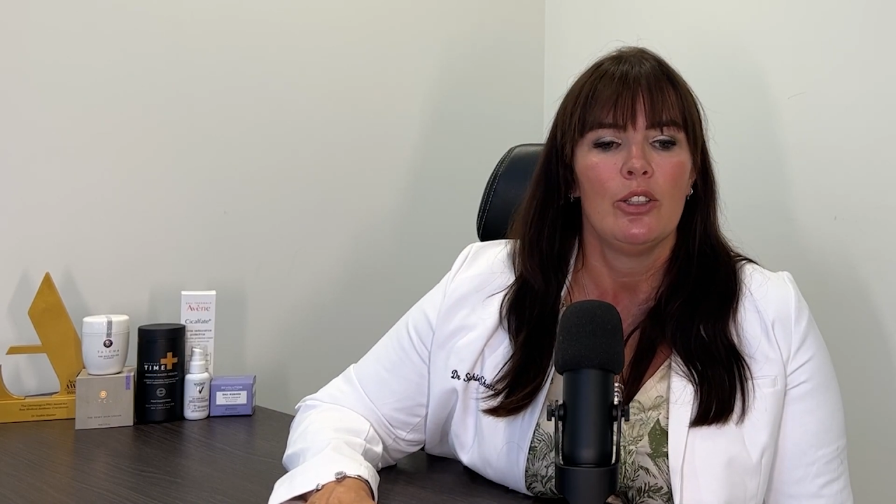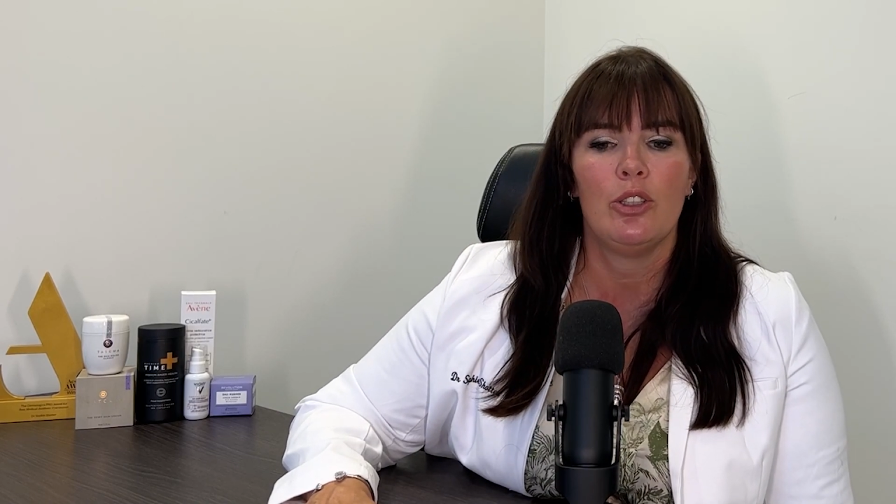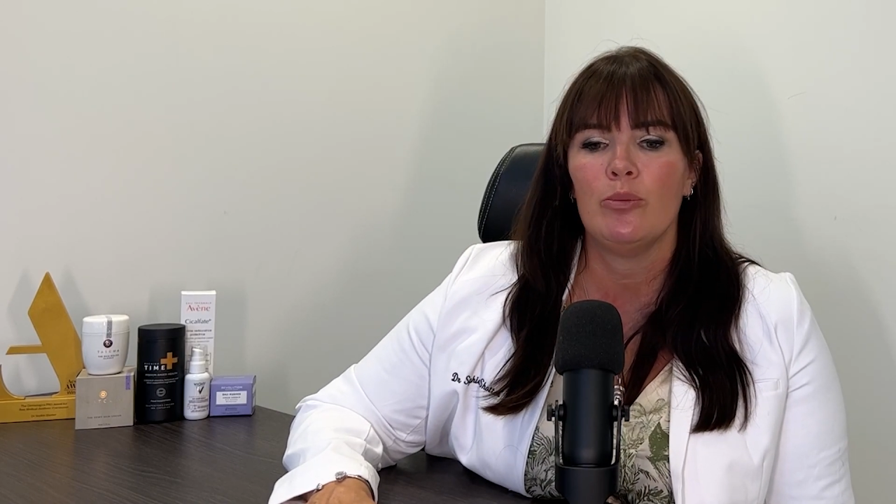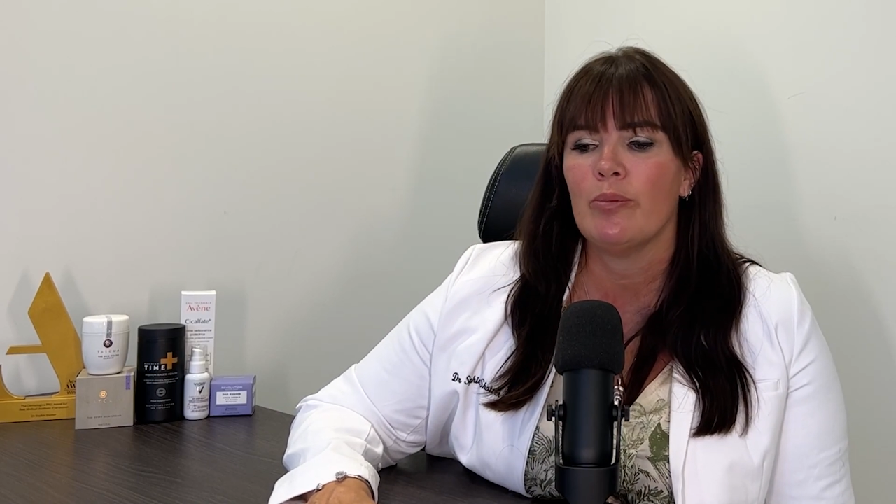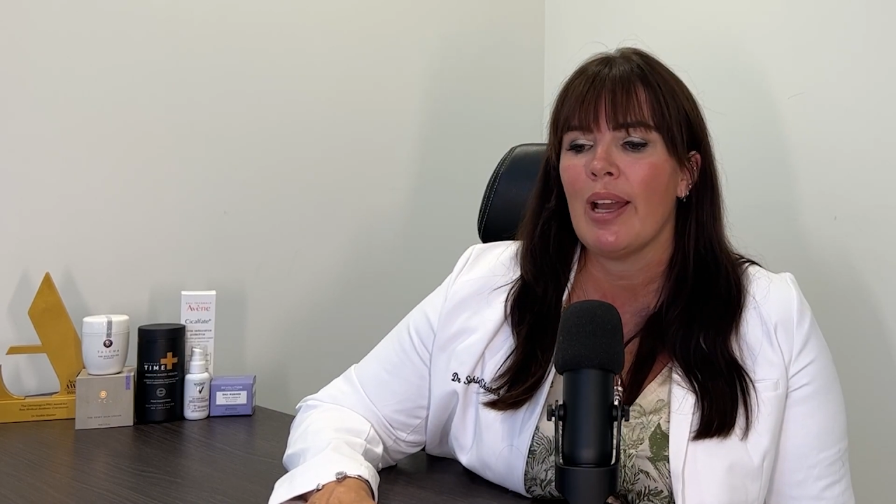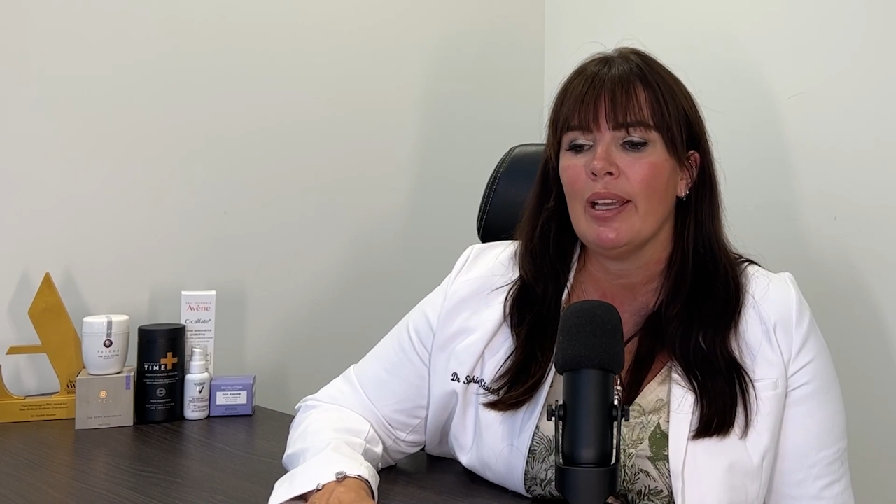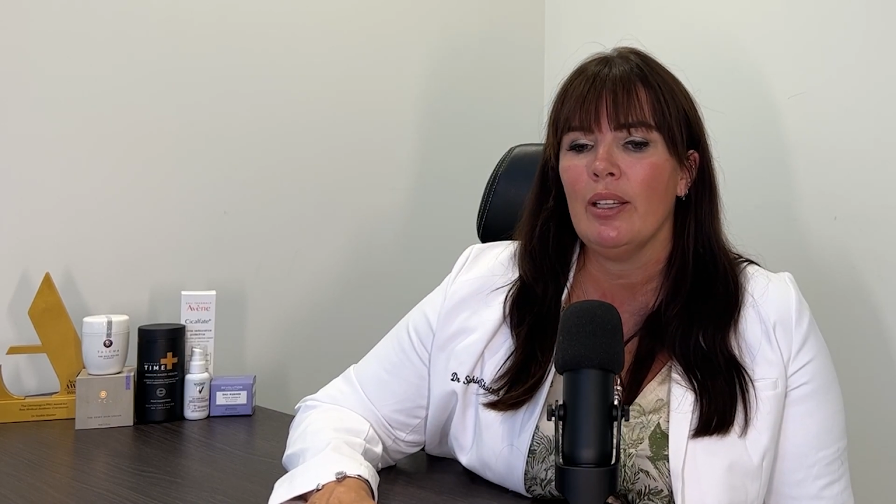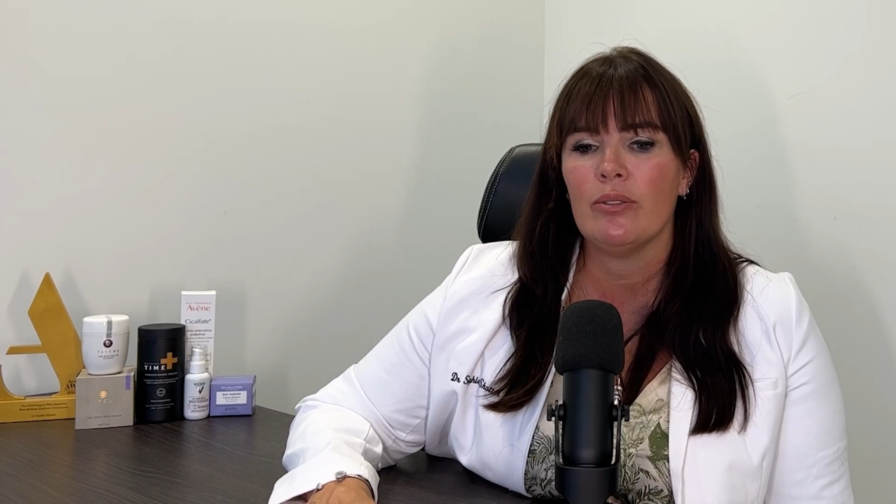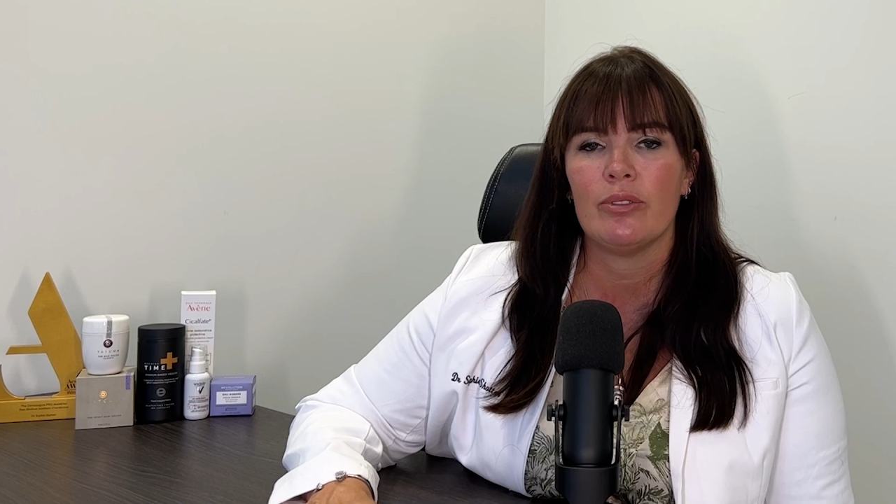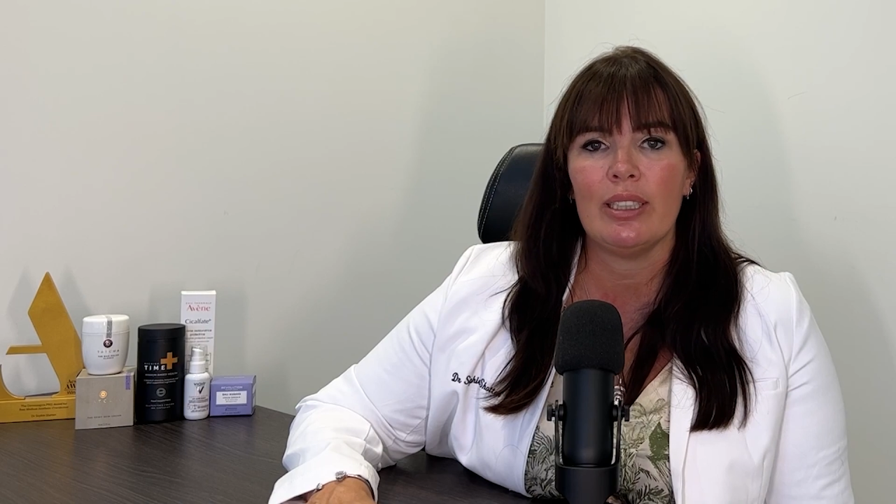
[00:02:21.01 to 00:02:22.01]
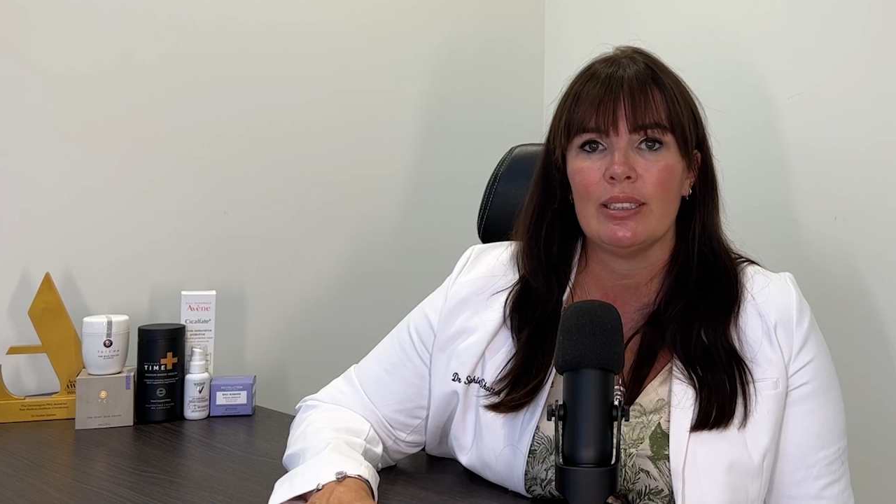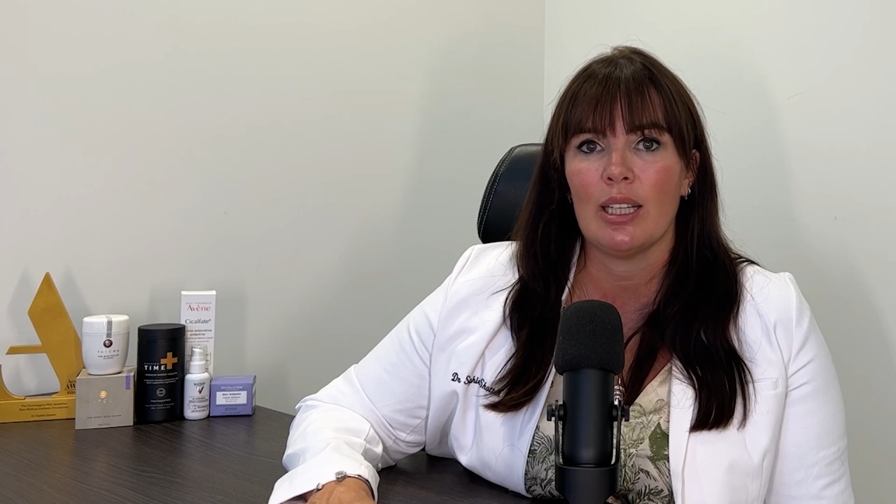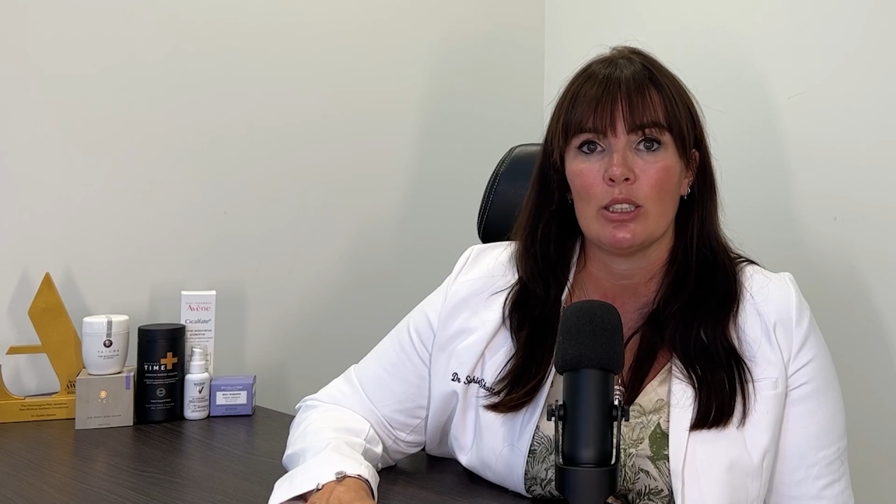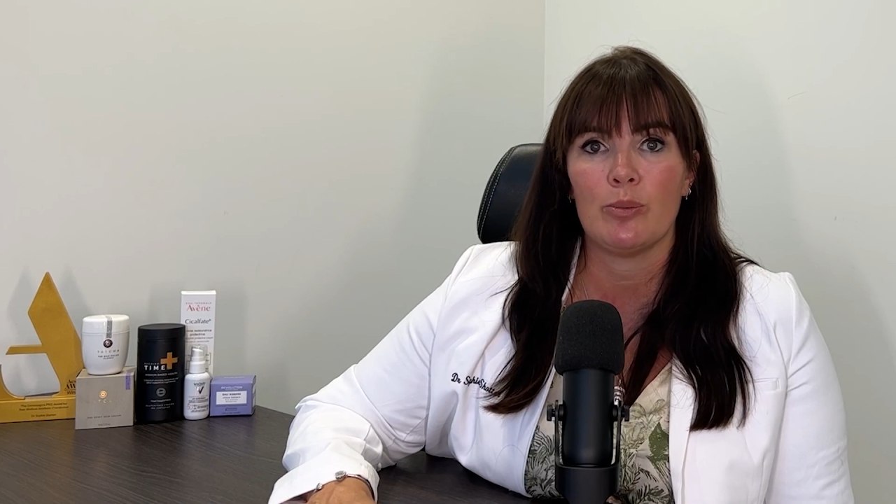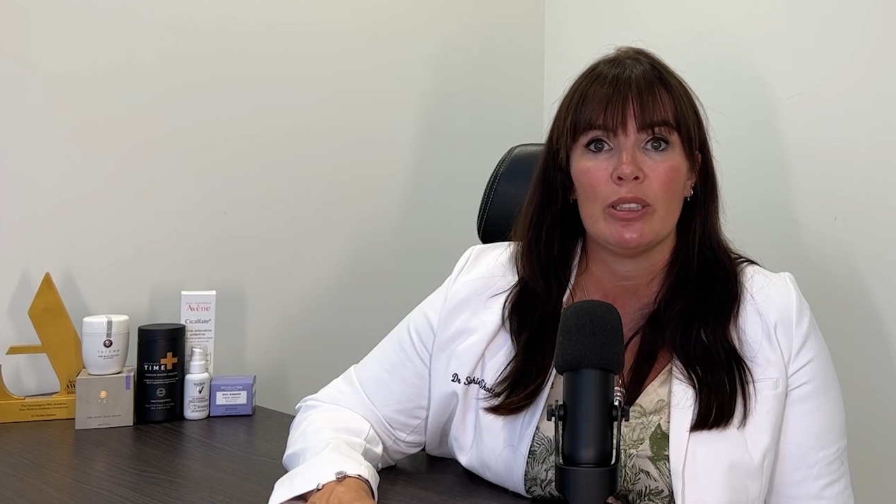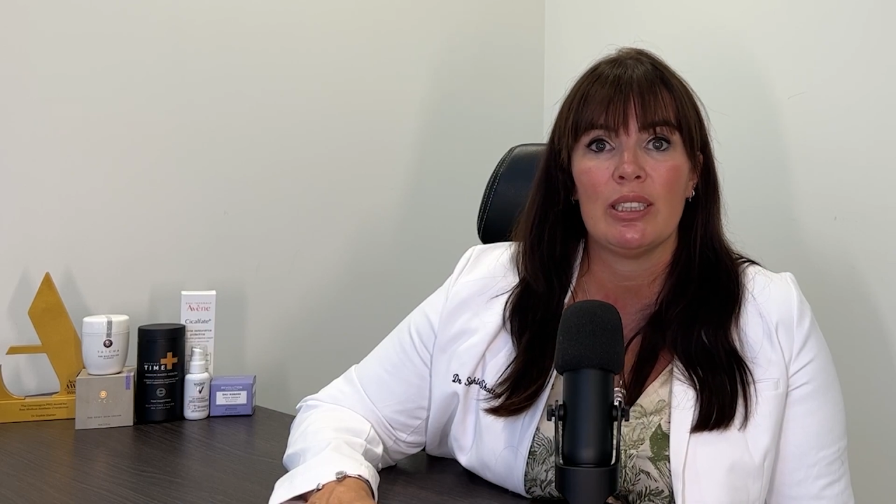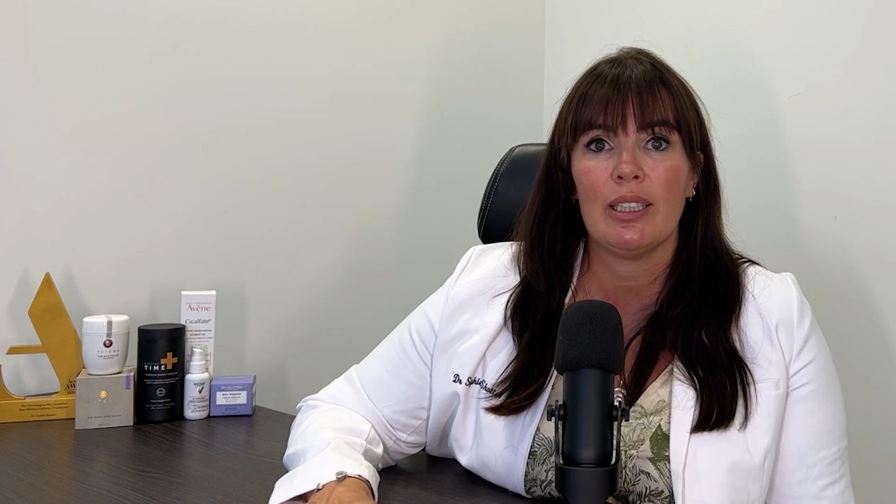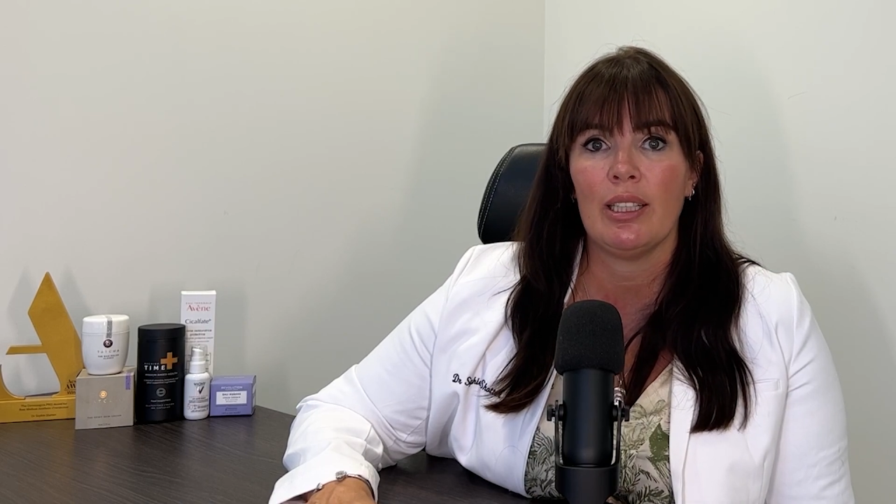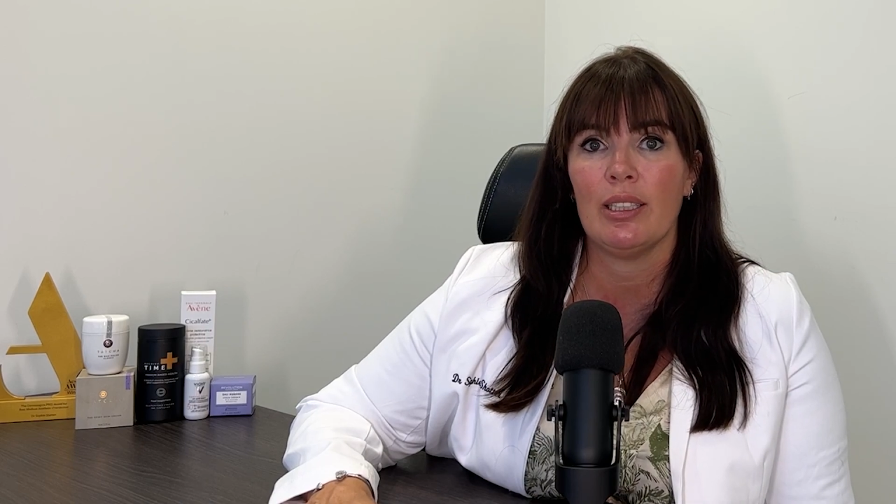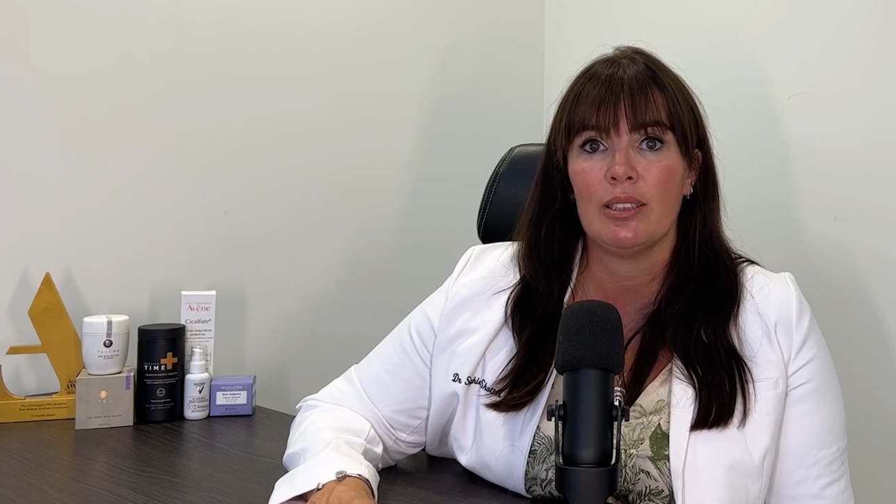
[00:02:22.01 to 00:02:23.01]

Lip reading: You may research a particular